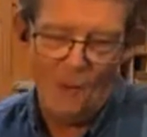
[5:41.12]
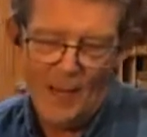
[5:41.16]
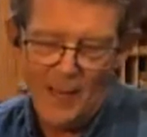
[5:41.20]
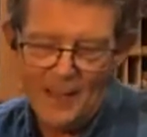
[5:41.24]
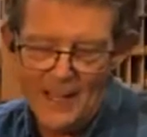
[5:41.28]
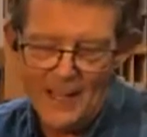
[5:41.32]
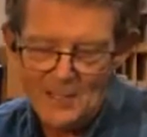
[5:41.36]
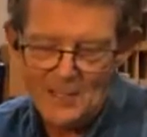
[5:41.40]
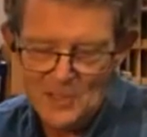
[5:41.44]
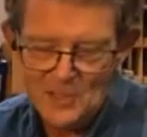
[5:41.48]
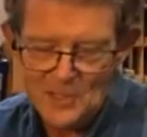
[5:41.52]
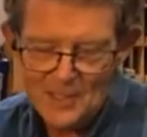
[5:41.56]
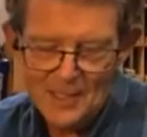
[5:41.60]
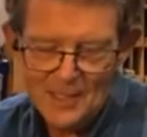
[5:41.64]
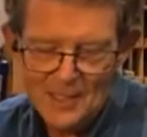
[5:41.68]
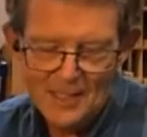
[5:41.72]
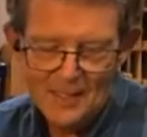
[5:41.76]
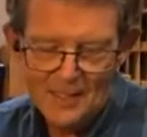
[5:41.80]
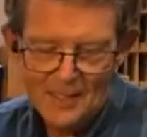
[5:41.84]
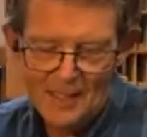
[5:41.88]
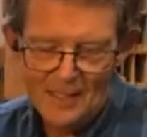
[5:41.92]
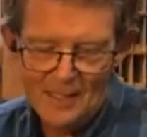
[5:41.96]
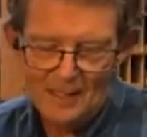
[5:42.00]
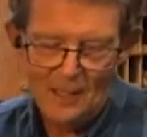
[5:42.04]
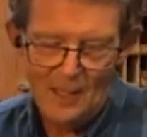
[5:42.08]
about why
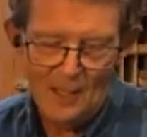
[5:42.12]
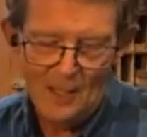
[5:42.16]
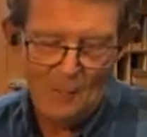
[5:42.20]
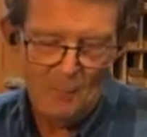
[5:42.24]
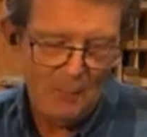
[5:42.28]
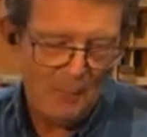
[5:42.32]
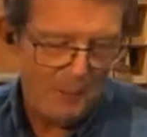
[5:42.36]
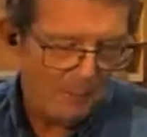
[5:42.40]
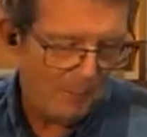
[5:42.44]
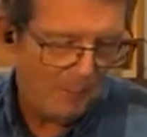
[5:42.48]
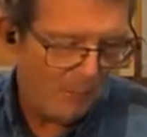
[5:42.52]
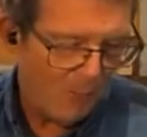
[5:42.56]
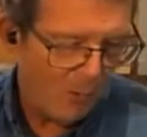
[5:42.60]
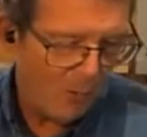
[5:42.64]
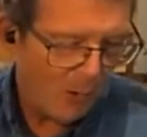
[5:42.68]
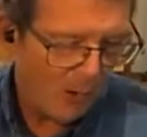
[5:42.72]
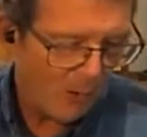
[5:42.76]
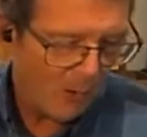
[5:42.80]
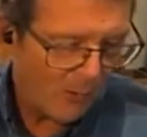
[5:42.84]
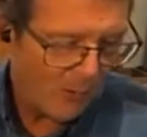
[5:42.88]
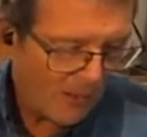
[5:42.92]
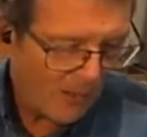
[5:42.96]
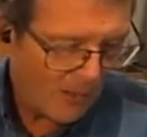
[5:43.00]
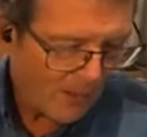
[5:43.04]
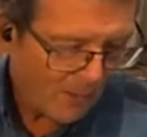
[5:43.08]
that's a little bit
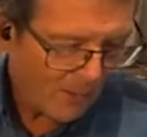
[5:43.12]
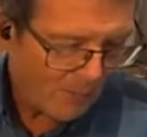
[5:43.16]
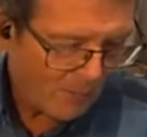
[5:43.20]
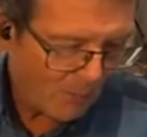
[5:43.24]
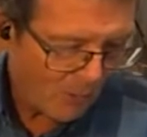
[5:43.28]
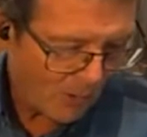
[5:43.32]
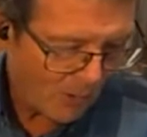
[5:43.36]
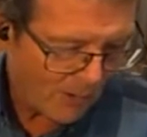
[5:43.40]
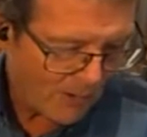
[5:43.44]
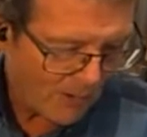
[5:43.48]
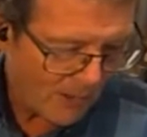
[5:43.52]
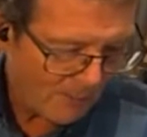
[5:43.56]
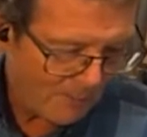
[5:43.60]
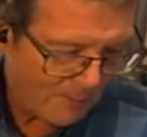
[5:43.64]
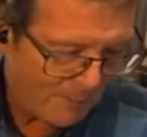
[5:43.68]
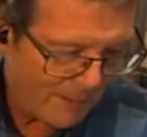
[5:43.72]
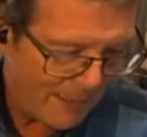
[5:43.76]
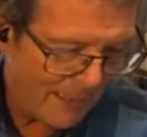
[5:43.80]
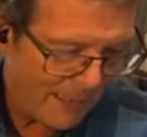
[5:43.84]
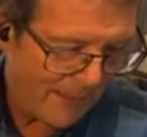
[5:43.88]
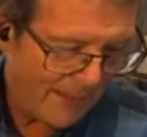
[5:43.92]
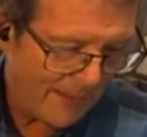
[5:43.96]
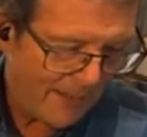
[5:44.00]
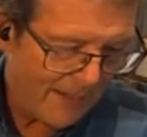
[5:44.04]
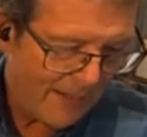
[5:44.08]
more
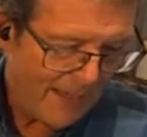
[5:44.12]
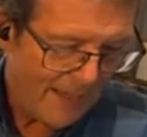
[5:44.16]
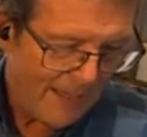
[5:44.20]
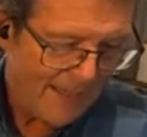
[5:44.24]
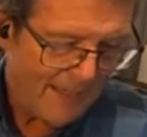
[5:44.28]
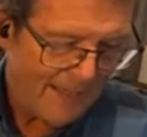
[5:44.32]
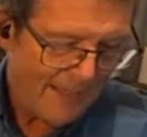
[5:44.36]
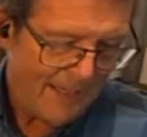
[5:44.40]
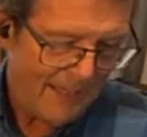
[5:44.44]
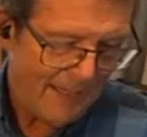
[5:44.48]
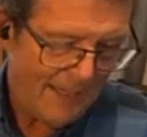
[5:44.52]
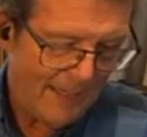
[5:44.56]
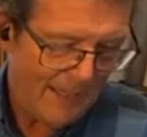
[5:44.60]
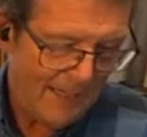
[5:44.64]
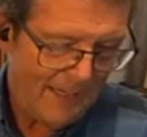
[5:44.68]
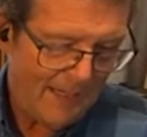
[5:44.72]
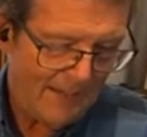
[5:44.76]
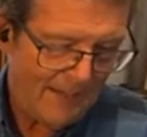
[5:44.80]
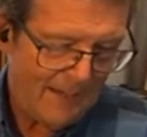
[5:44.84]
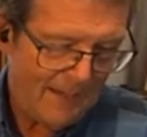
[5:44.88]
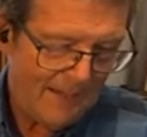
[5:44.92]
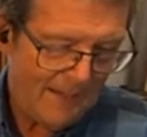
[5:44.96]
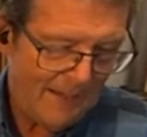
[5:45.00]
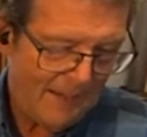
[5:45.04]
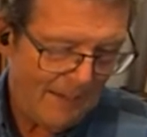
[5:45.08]
committed.
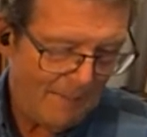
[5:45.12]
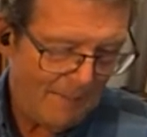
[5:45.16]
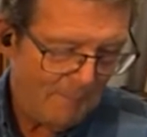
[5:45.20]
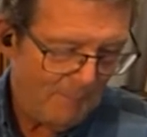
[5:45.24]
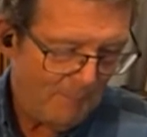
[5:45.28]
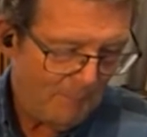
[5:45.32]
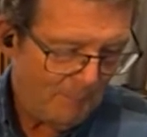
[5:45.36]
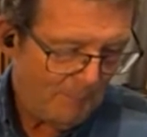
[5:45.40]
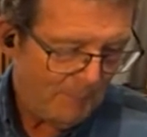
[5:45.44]
And